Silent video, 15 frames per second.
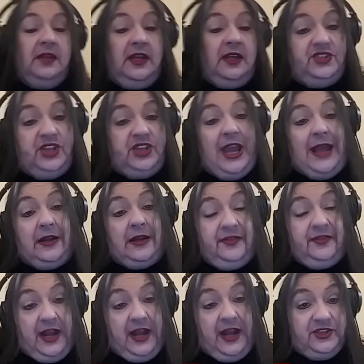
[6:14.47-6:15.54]
and
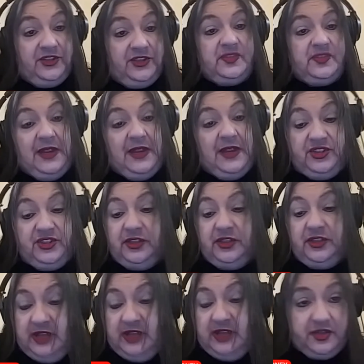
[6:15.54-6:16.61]
channel that I just
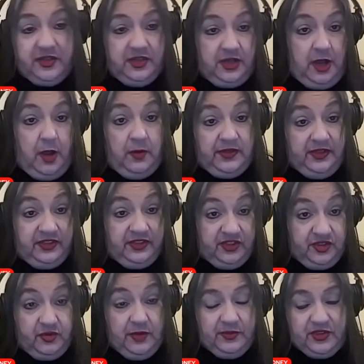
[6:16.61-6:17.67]
mentioned that's going to go in the
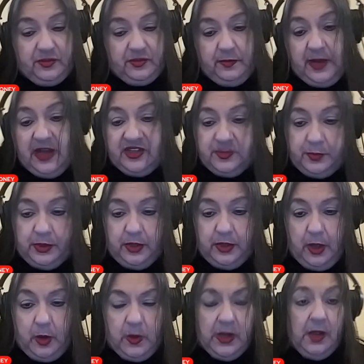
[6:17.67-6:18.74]
description box
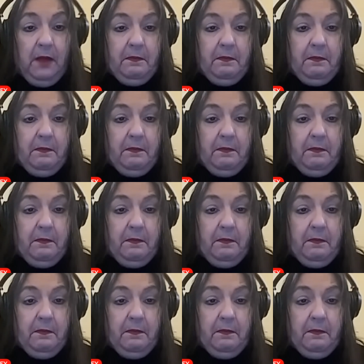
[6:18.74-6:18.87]
below.